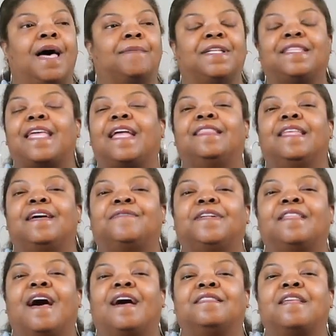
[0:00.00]
How did they
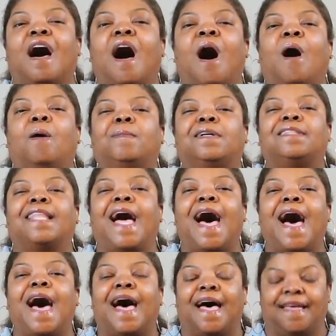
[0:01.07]
living under a home of
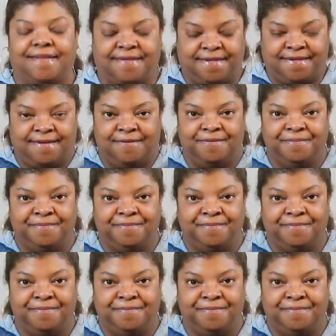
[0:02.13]
lies?